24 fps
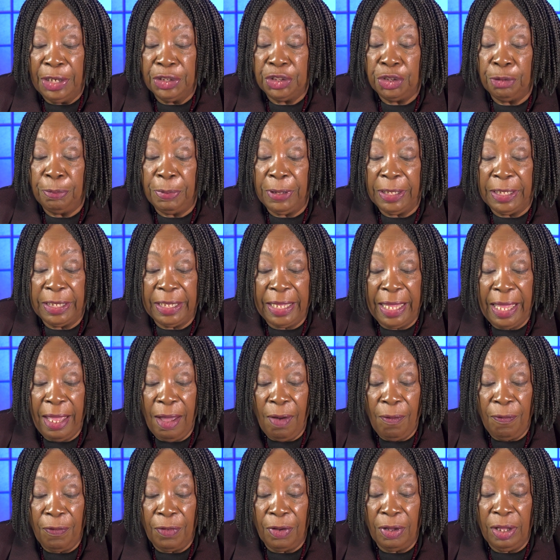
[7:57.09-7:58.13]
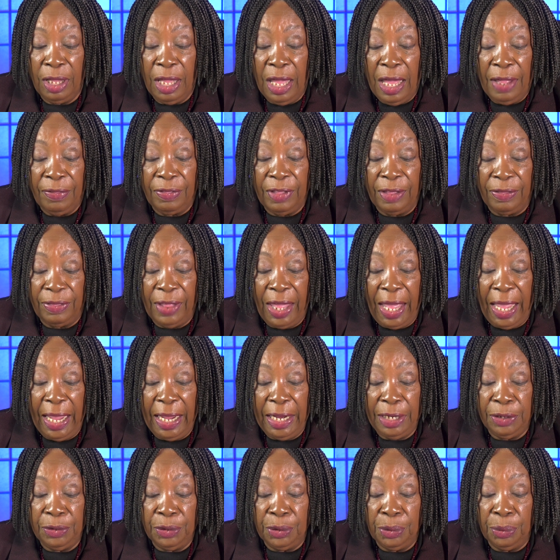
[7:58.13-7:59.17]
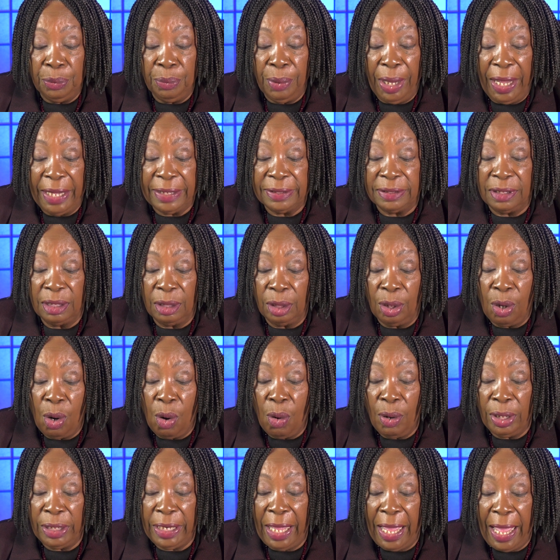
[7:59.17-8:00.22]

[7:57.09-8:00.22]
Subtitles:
to be careful that they do as the Lord